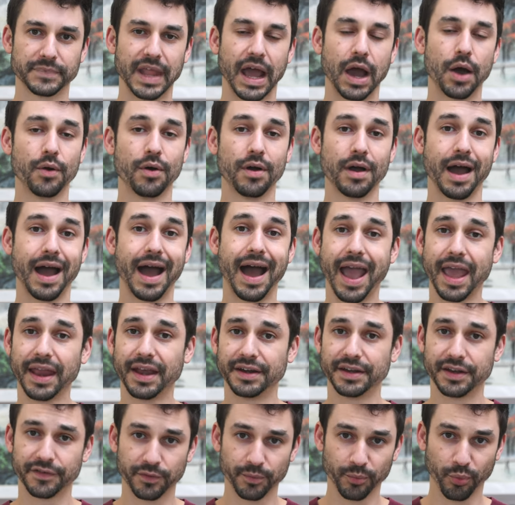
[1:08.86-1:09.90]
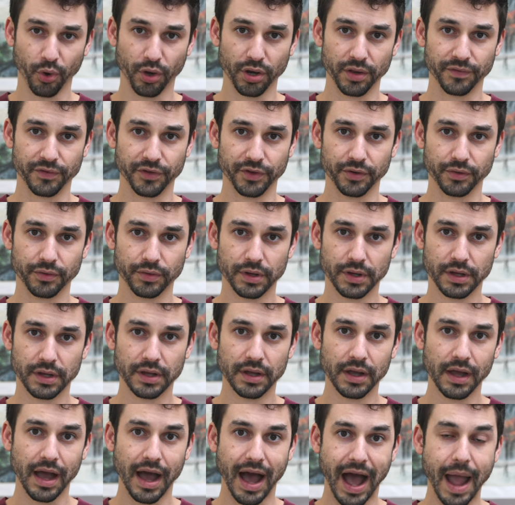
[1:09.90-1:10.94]
Now, I had a different point of view.
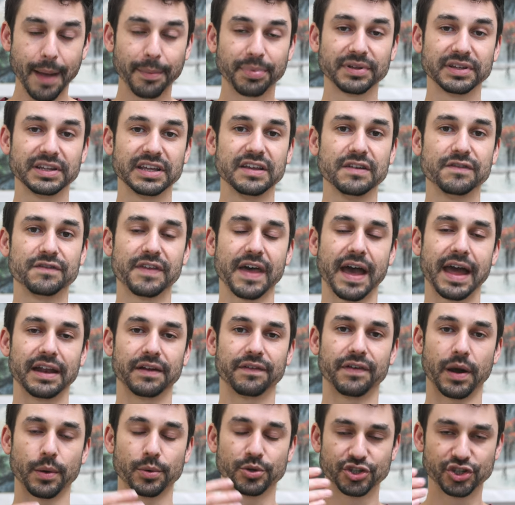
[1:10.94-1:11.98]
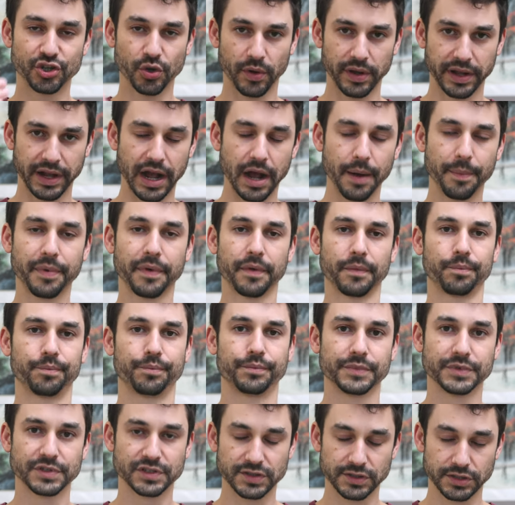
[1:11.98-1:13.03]
I believed that if I was showing up
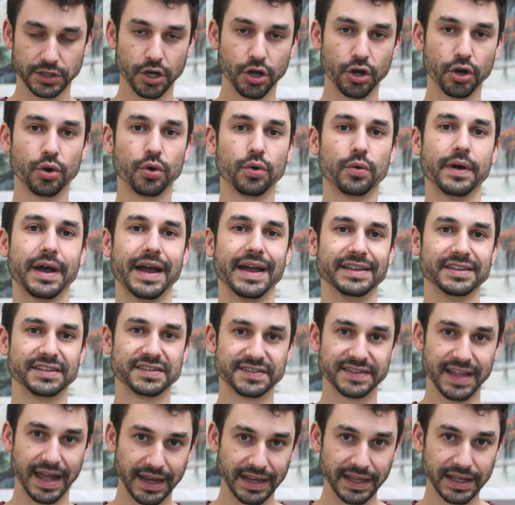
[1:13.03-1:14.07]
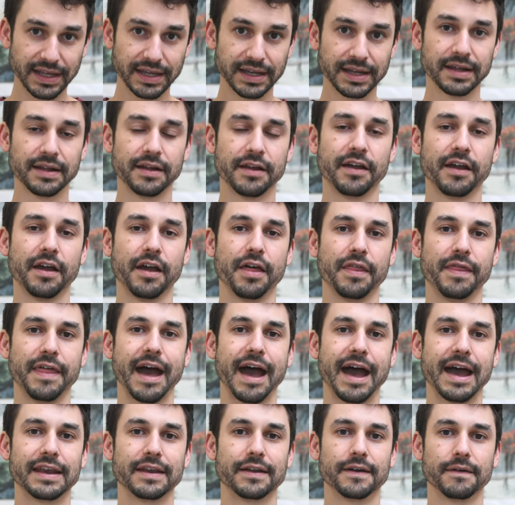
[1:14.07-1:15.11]
slow and steady,
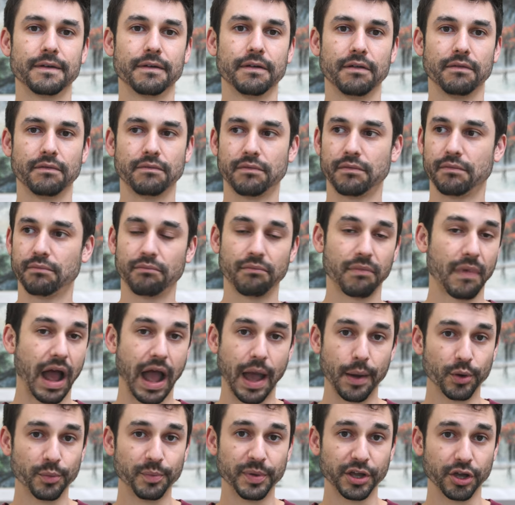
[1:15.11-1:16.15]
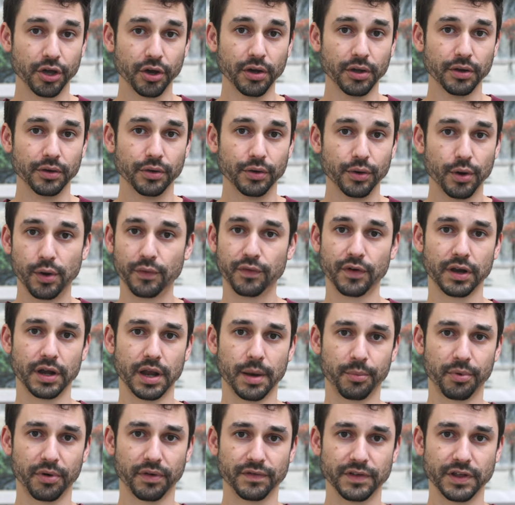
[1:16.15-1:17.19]
that I would be good over a
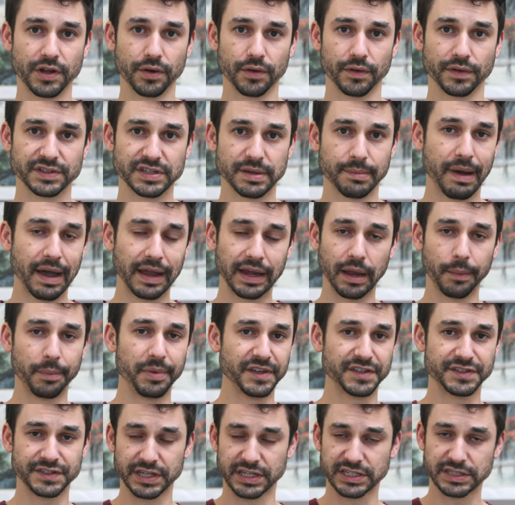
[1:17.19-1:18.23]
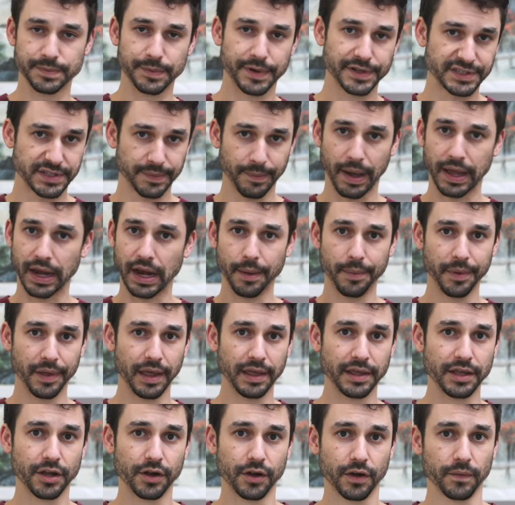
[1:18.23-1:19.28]
number of years. It might not be six months, it might not be a
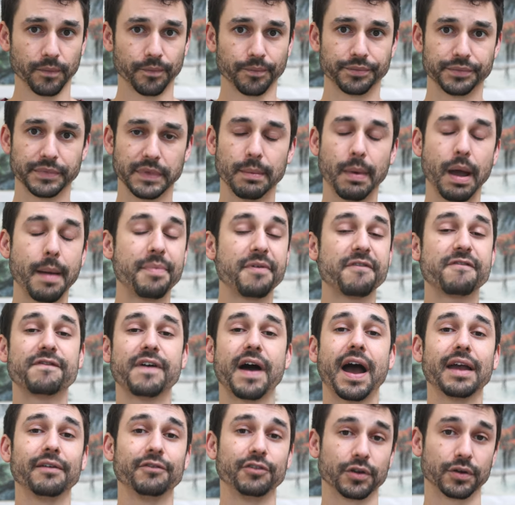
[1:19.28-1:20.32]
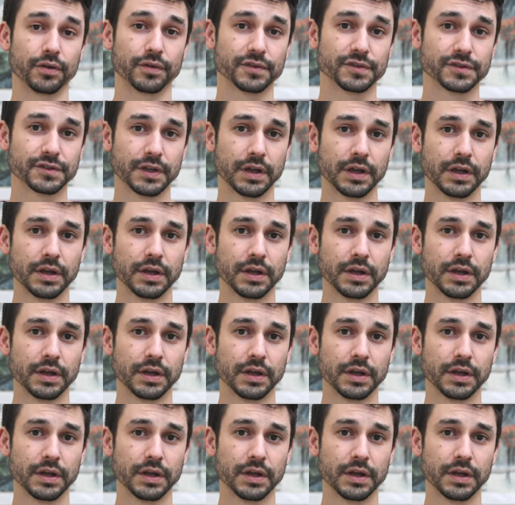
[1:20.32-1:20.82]
year, might be five years.